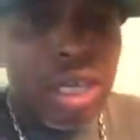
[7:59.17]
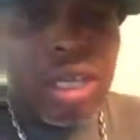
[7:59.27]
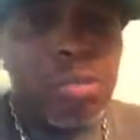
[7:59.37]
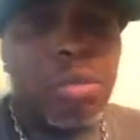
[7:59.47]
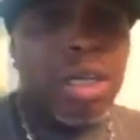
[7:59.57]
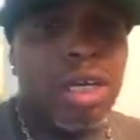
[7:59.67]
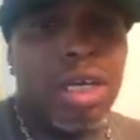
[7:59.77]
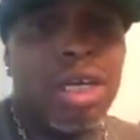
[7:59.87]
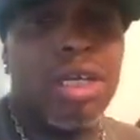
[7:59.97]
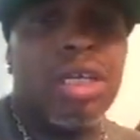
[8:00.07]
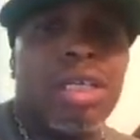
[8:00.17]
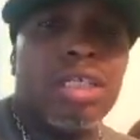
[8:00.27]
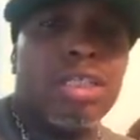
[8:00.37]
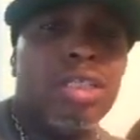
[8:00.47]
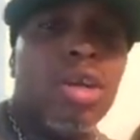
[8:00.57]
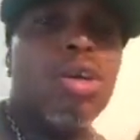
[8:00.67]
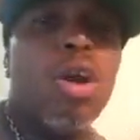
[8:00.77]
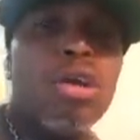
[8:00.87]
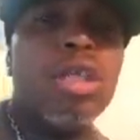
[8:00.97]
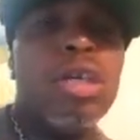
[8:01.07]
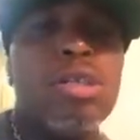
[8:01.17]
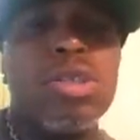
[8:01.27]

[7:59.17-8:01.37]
But go to those